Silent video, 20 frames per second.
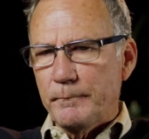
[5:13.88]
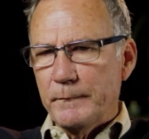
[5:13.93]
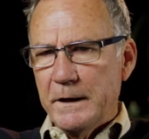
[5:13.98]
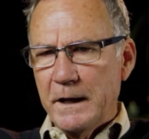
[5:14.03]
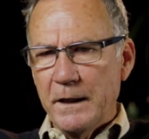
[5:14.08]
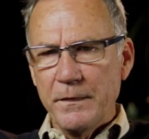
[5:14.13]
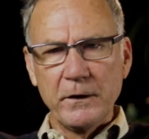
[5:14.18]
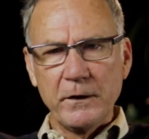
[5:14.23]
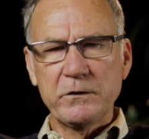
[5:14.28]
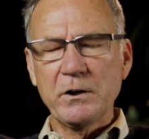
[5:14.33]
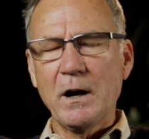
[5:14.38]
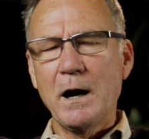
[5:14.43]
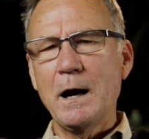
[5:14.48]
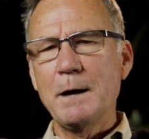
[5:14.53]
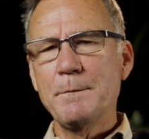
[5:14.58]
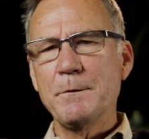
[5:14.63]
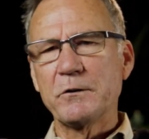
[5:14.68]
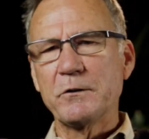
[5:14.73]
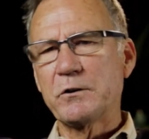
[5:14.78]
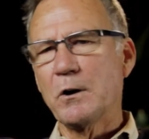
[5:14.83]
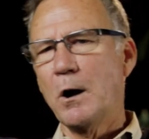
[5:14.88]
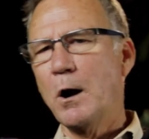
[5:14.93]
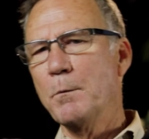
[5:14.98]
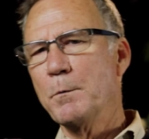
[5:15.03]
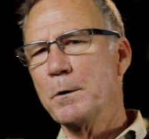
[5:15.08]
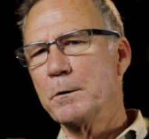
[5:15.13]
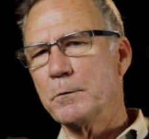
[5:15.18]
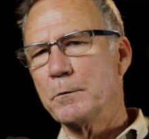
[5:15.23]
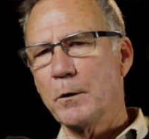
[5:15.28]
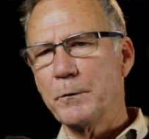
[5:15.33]
in the time that
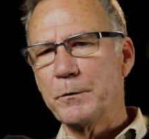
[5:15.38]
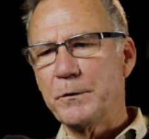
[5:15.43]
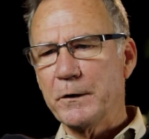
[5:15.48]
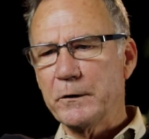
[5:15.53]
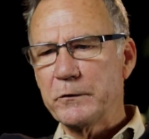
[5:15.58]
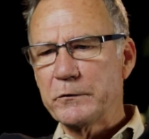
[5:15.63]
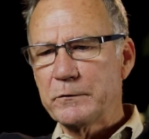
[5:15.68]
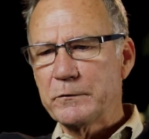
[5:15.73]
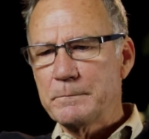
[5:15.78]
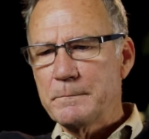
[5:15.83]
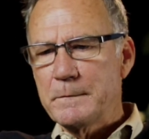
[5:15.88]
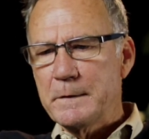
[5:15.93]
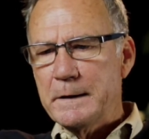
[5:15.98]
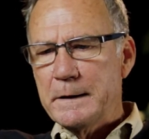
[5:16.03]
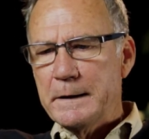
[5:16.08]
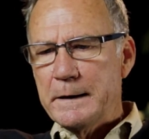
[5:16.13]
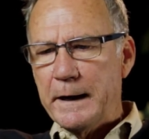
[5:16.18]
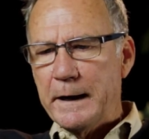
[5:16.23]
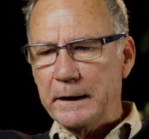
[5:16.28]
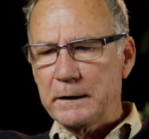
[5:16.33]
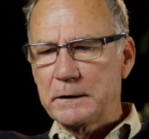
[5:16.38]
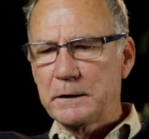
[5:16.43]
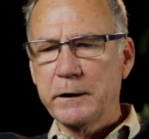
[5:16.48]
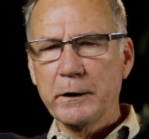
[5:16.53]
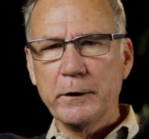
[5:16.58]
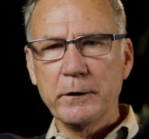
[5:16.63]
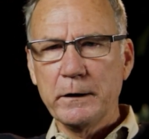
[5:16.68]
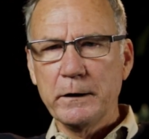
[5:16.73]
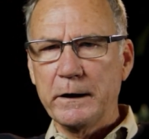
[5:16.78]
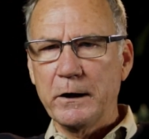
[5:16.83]
Solomon wrote this, and
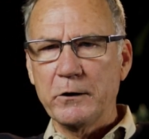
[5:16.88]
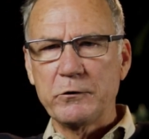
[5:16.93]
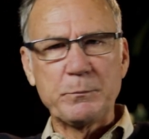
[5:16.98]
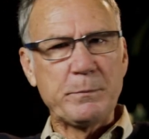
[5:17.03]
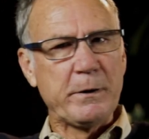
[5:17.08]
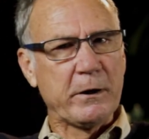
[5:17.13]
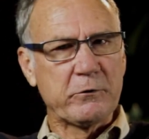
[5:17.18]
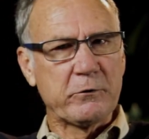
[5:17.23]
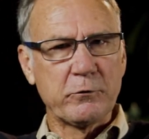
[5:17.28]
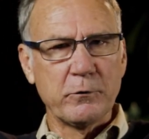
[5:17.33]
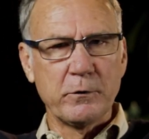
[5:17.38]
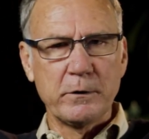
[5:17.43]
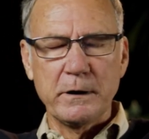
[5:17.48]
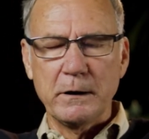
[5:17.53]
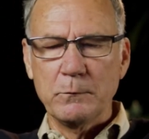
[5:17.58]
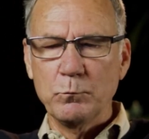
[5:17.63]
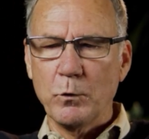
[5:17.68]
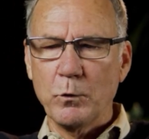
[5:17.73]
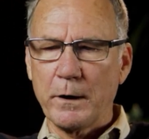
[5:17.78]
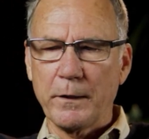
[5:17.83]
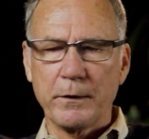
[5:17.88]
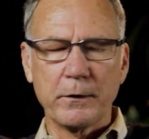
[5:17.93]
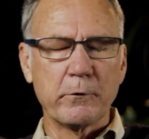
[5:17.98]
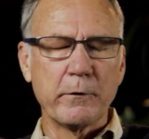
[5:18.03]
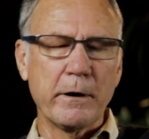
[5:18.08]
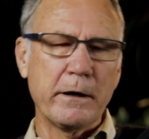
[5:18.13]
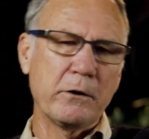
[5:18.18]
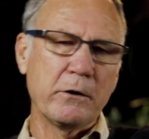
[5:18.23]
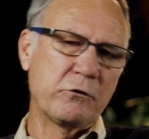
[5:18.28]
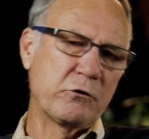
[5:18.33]
clearly is pictured in one of the
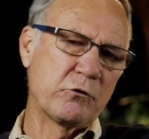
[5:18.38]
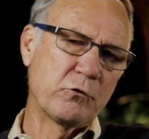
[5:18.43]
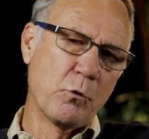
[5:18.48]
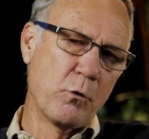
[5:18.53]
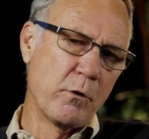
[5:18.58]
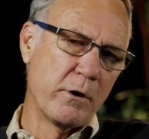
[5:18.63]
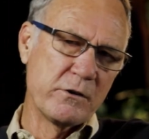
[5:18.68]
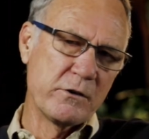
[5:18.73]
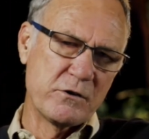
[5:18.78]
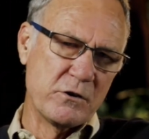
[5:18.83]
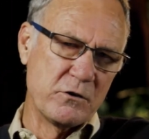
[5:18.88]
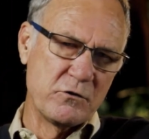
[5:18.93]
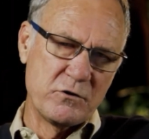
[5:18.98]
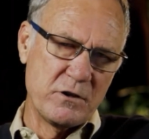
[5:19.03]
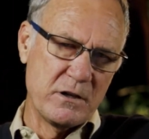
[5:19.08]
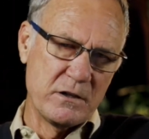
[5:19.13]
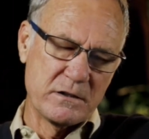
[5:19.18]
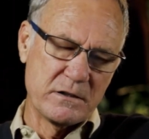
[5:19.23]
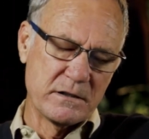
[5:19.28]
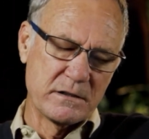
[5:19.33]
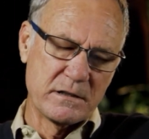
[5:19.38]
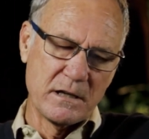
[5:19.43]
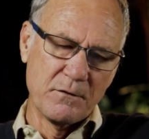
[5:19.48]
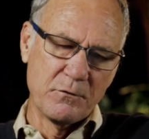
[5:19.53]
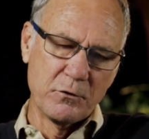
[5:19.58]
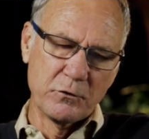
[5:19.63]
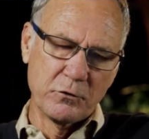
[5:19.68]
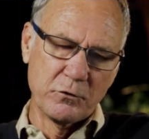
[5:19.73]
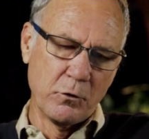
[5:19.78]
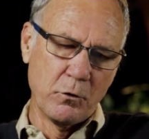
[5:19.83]
greatest stories that Jesus
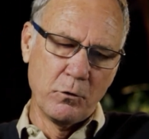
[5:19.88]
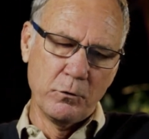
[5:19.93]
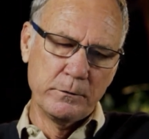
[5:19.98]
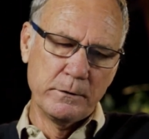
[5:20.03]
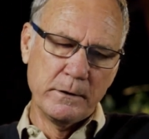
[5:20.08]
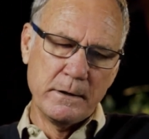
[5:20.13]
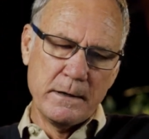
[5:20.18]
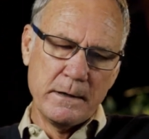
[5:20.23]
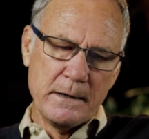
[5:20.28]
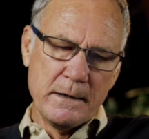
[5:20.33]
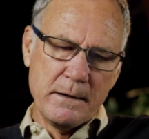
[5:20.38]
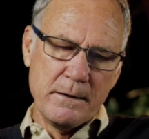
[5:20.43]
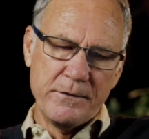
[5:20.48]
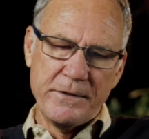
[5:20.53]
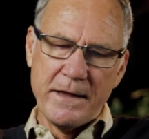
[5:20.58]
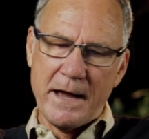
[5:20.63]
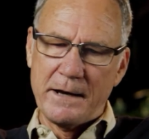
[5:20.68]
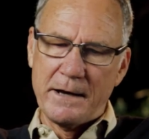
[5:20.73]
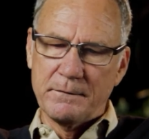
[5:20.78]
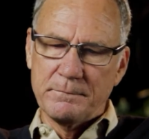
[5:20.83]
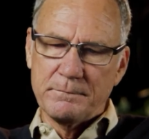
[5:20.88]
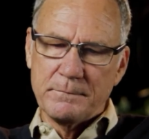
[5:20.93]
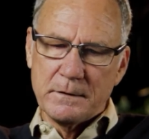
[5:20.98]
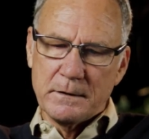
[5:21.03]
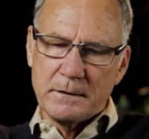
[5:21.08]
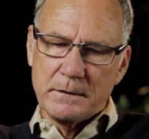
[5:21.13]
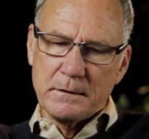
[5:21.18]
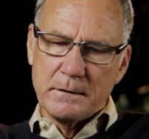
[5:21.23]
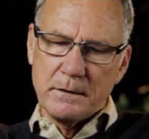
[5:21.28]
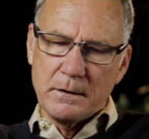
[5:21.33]
ever told. That,
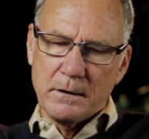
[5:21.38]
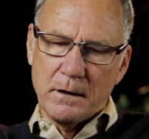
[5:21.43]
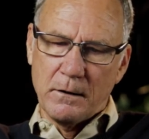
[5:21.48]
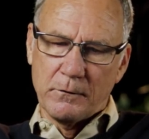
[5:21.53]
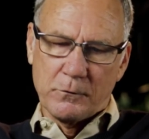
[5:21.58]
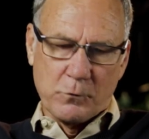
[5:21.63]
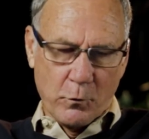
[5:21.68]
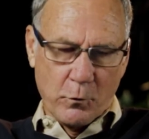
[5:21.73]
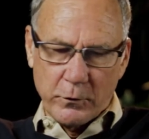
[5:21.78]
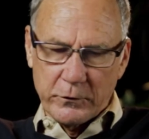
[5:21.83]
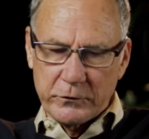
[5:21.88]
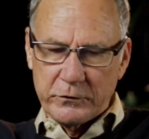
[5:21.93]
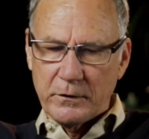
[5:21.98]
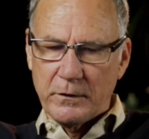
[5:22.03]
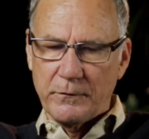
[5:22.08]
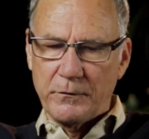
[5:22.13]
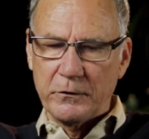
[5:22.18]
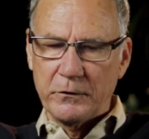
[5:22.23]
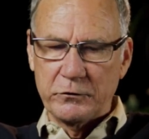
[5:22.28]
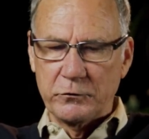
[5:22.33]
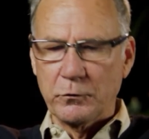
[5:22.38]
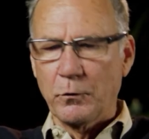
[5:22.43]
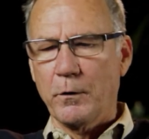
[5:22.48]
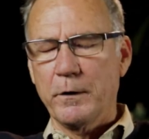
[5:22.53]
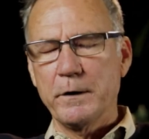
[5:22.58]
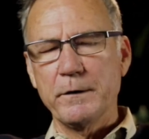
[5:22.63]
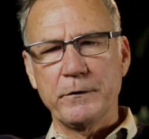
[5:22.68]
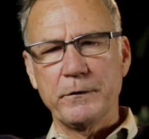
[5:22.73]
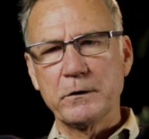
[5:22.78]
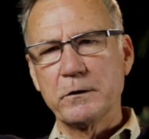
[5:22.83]
of course, of the
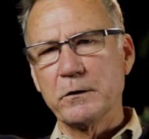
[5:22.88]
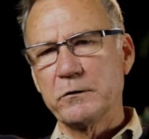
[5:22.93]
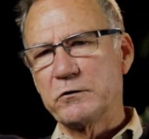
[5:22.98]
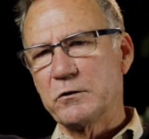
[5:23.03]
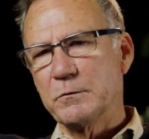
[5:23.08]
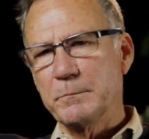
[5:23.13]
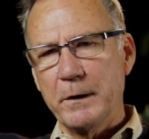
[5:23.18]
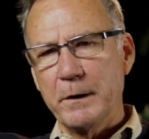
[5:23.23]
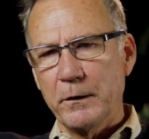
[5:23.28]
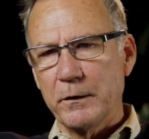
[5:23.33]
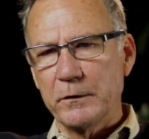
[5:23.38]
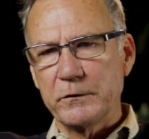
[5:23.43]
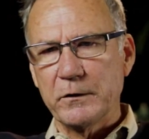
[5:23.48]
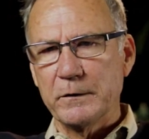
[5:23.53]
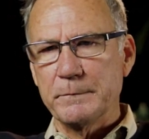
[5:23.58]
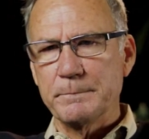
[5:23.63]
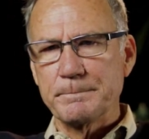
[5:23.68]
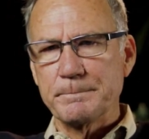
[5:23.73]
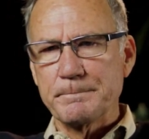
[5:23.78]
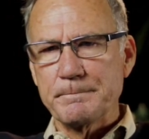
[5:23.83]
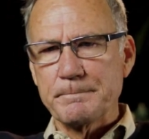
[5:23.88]
story of the Good Samaritan.